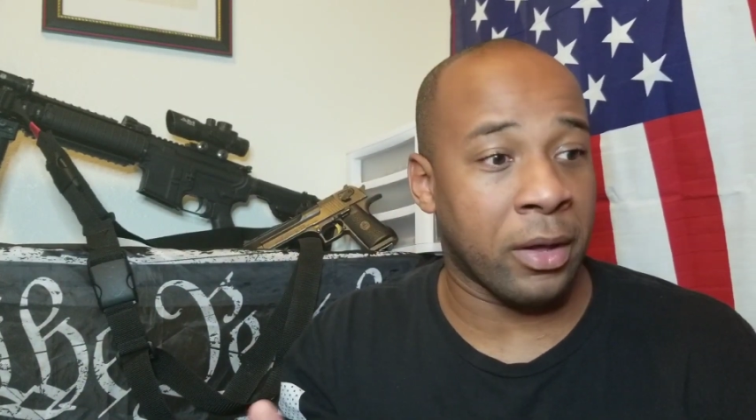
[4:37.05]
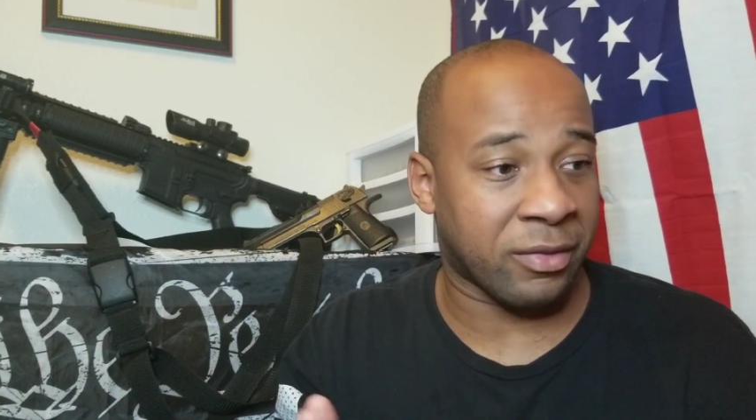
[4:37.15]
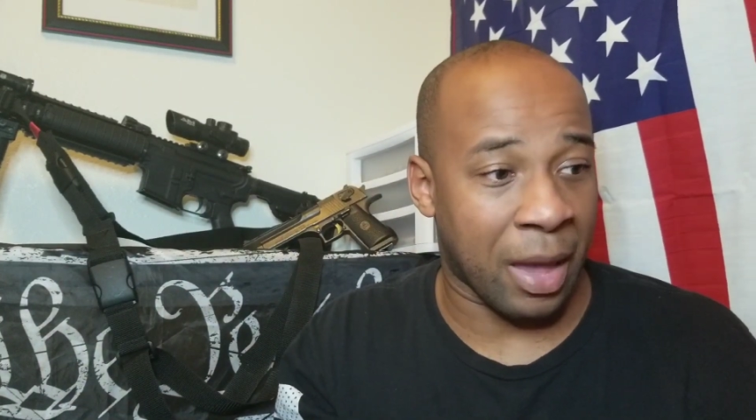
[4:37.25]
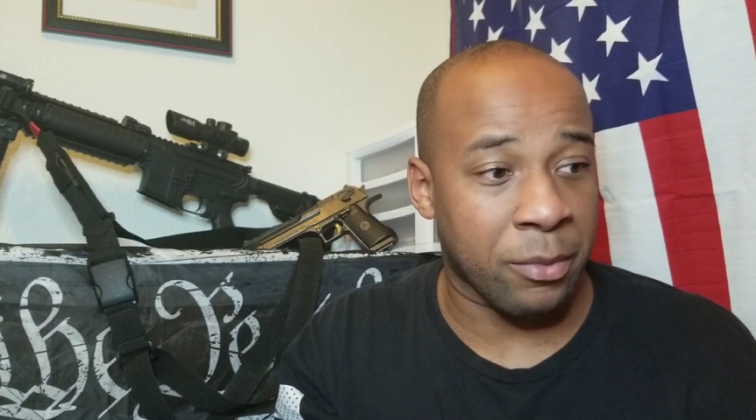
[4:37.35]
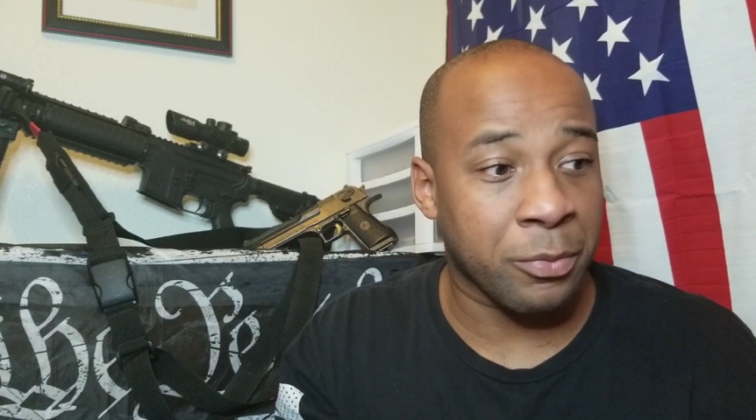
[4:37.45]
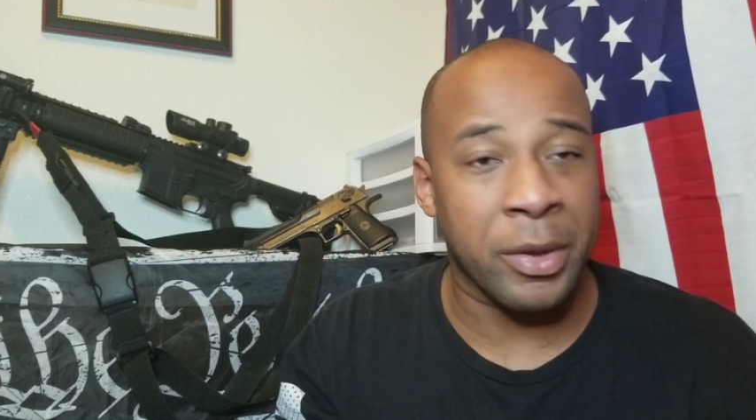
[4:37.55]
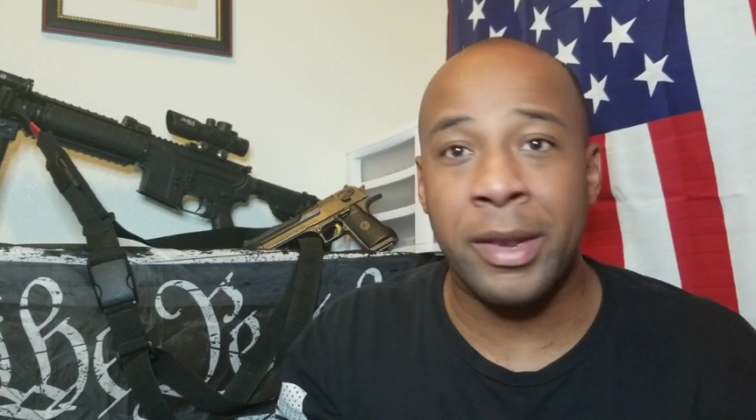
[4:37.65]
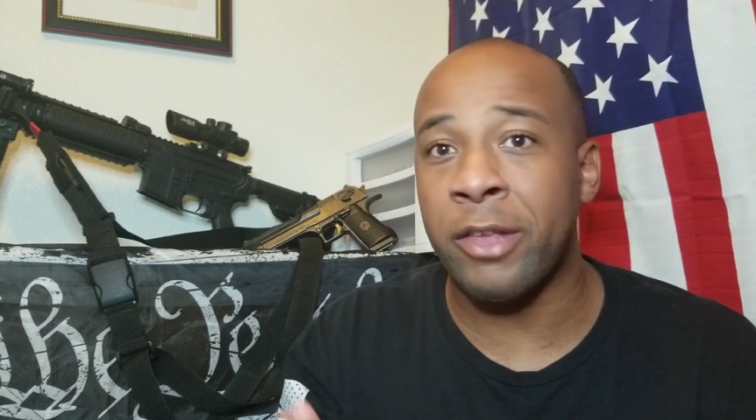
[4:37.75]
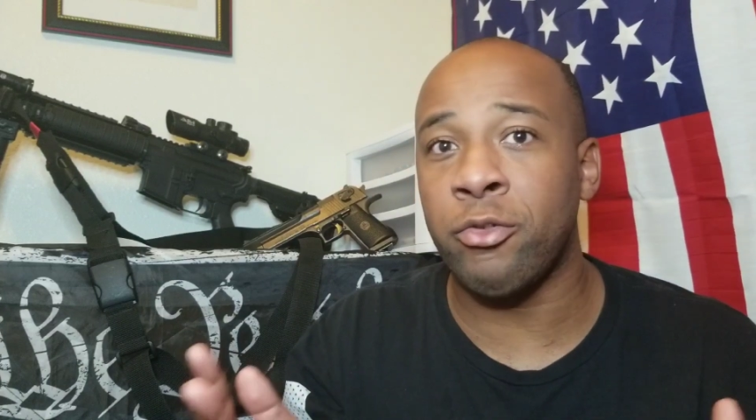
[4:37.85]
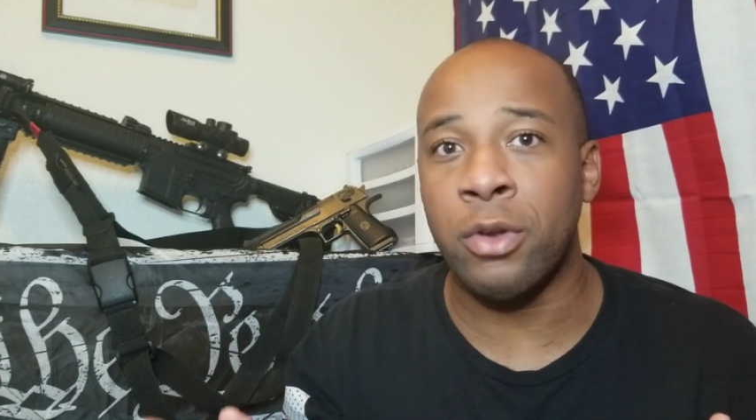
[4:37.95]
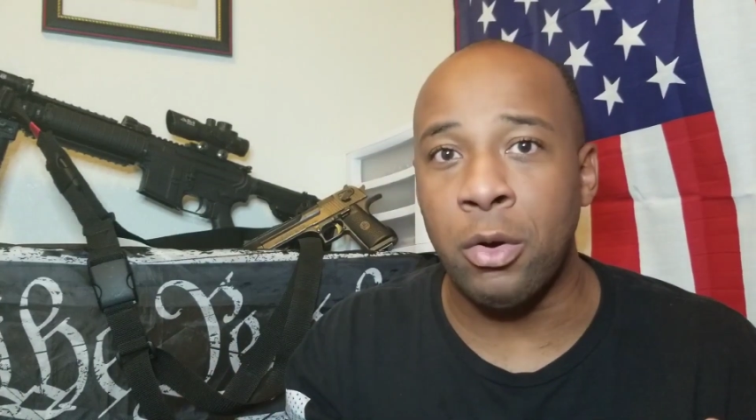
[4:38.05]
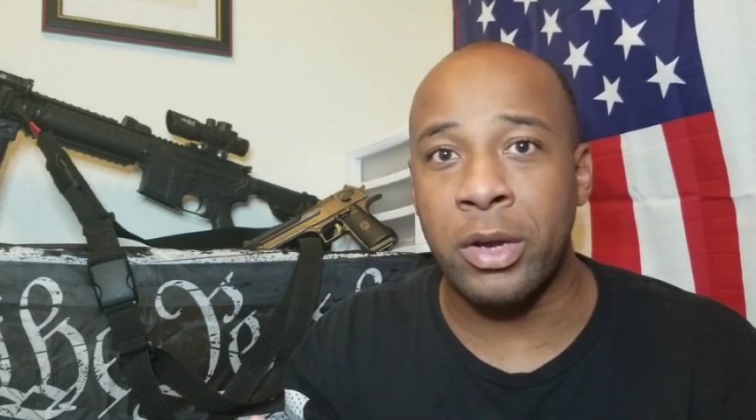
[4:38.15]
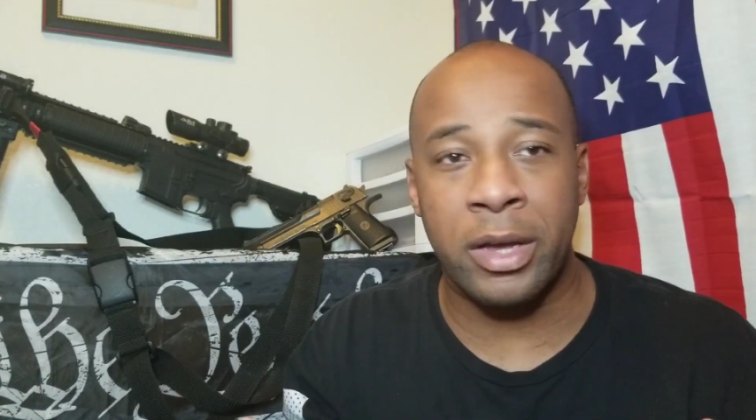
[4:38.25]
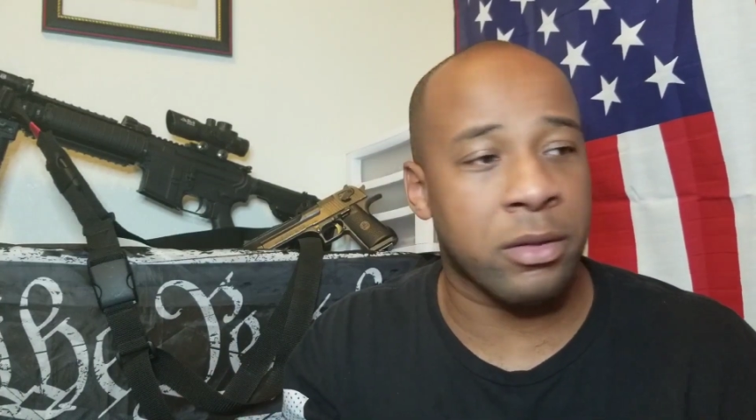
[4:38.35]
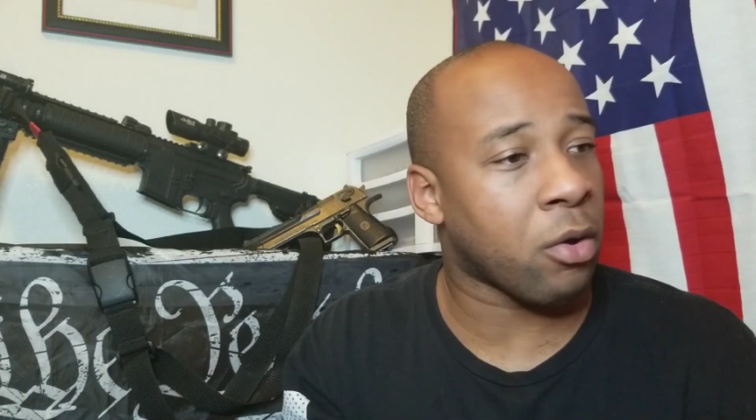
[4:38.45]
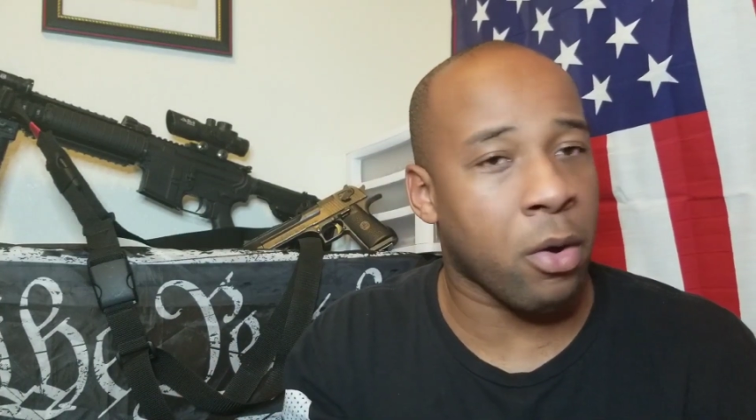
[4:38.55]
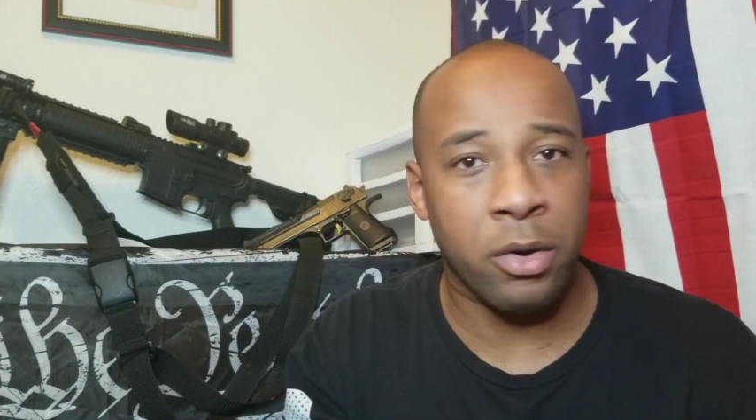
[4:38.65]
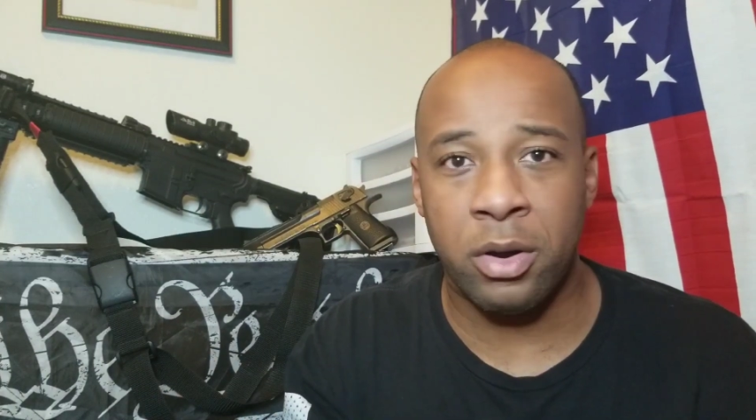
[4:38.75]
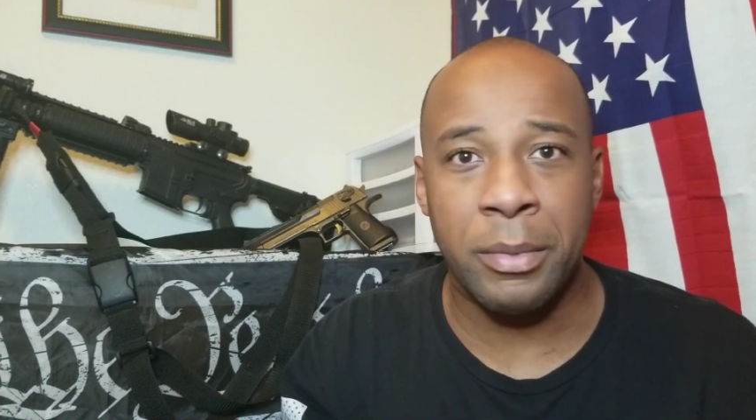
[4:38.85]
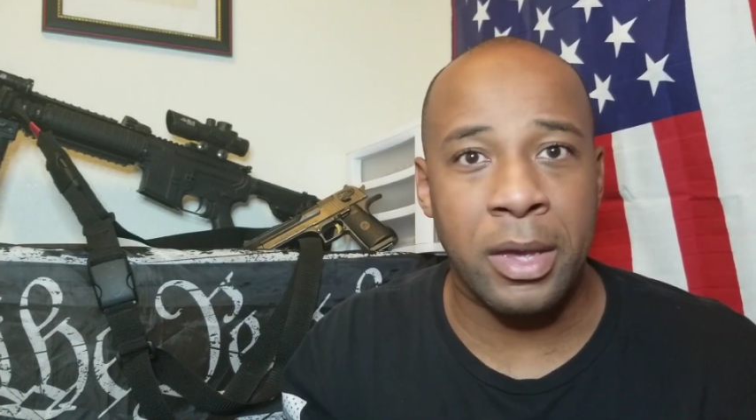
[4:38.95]
establishment that you know guns
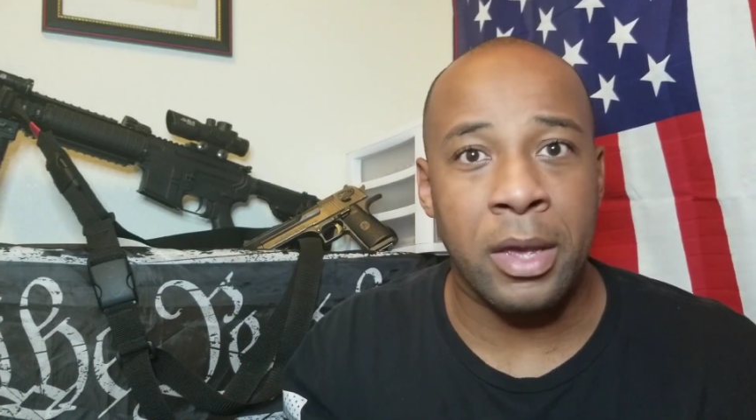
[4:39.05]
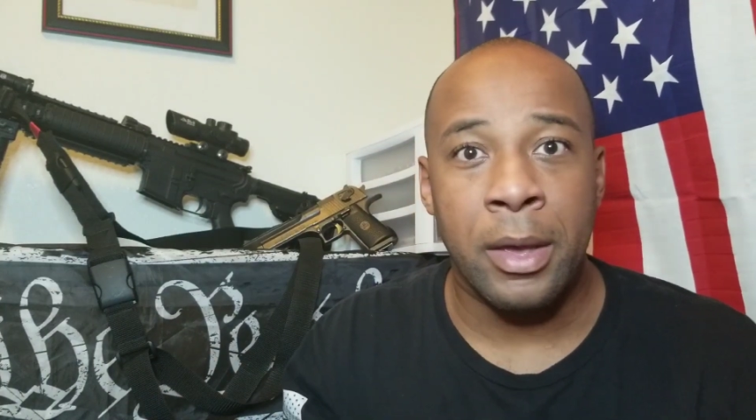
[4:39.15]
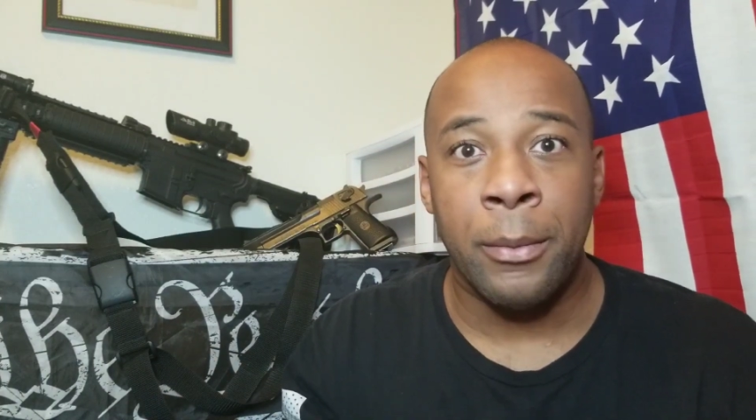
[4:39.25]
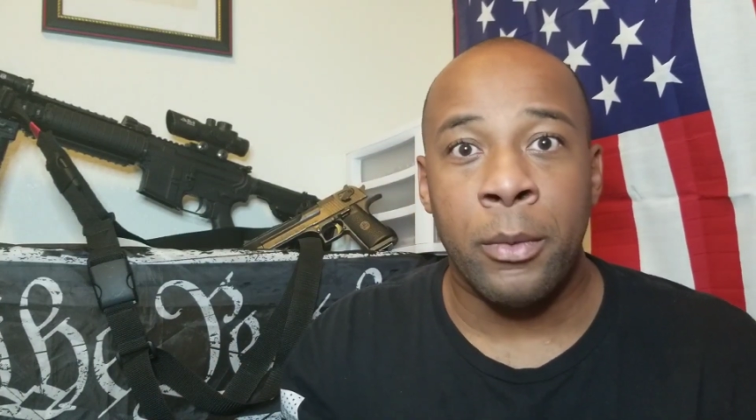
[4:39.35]
aren't going to be